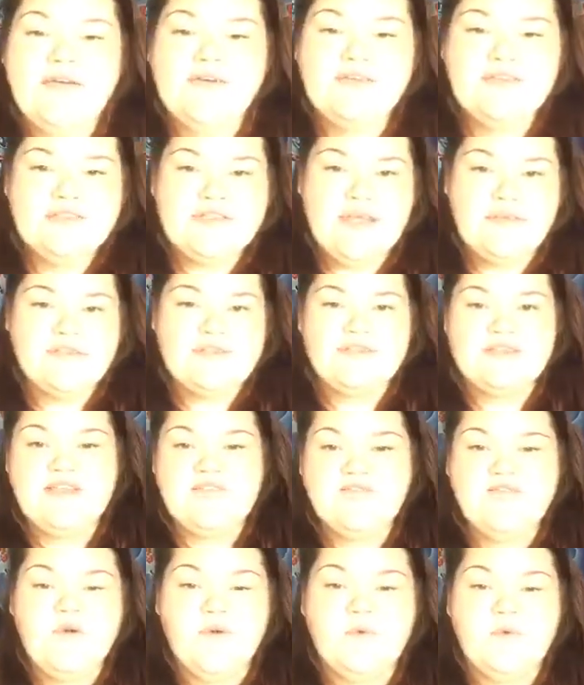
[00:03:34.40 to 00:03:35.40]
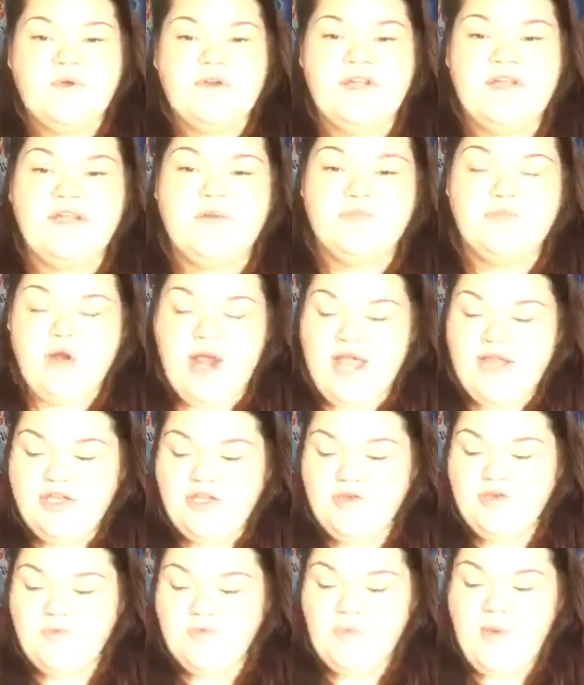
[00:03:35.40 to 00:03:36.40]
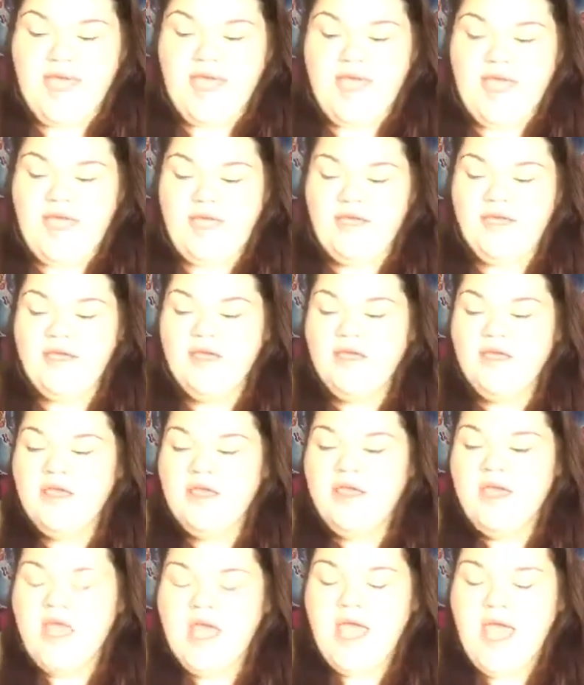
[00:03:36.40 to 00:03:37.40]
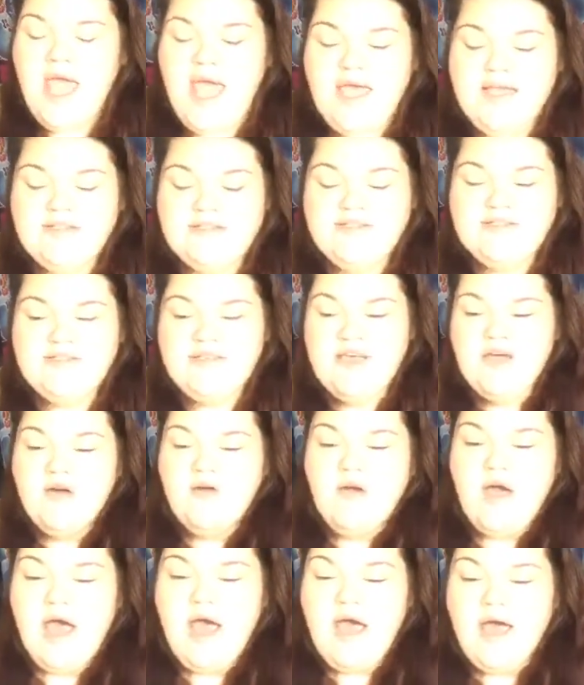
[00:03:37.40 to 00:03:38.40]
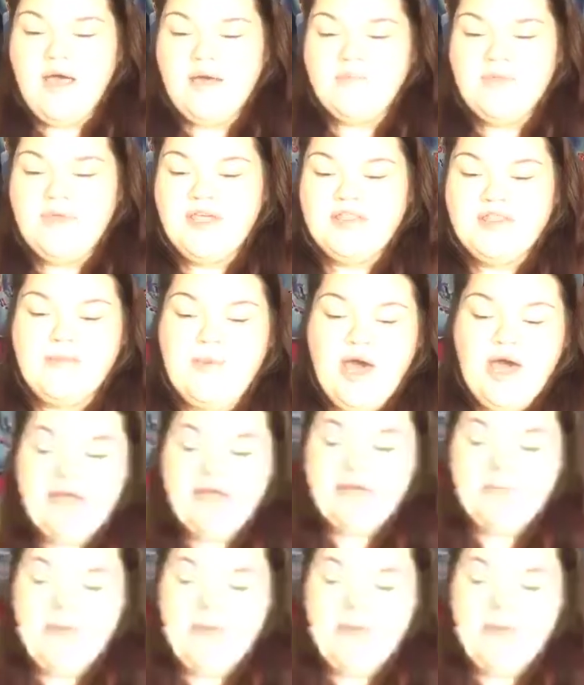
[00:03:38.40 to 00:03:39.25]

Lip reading: time to step forward in a brand new way. And so at the bottom, I